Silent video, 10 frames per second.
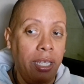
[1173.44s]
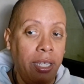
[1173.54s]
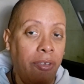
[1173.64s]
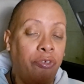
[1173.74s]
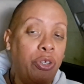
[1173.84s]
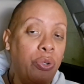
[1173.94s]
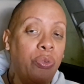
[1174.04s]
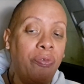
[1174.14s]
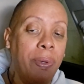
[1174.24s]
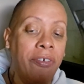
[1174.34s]
If
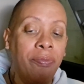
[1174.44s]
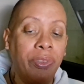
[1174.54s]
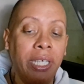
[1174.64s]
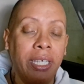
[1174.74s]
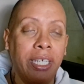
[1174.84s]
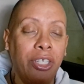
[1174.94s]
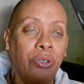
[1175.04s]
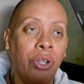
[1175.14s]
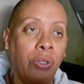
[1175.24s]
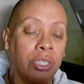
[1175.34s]
you've been
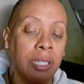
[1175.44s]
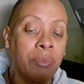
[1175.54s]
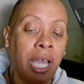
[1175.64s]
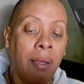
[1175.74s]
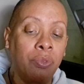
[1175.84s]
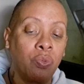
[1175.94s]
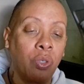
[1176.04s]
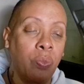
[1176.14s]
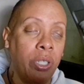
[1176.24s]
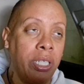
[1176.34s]
thinking, sometimes
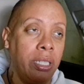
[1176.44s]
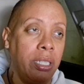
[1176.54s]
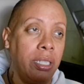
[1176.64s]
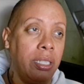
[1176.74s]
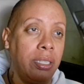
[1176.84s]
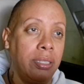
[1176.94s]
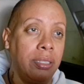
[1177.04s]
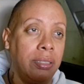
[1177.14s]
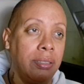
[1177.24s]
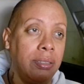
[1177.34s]
when
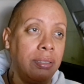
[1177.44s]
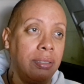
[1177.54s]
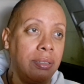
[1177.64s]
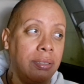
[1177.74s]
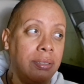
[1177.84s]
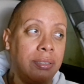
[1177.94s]
we